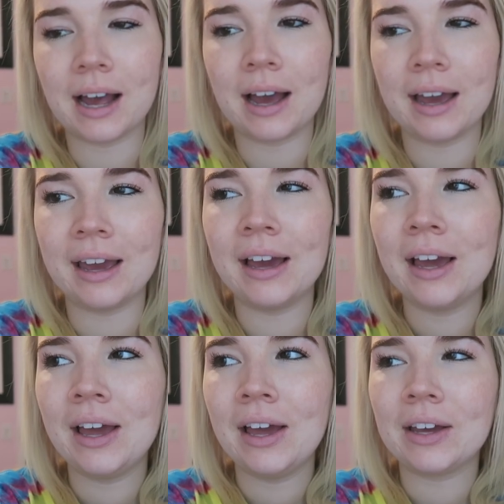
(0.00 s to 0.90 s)
I
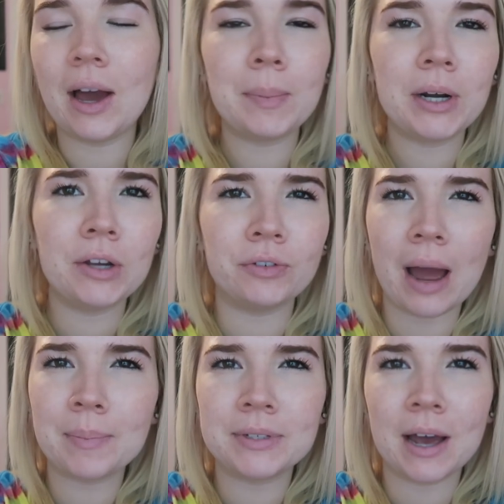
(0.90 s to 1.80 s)
got pretty
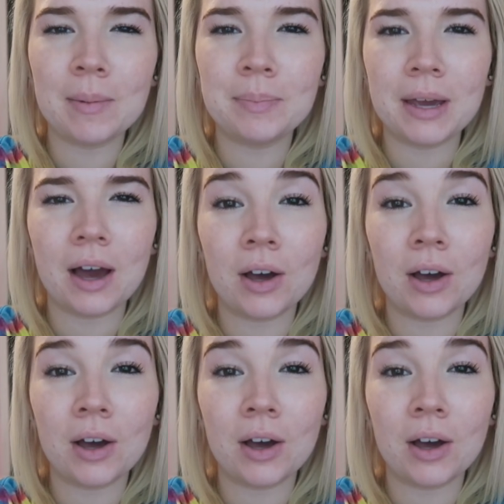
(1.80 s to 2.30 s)
wrapped up,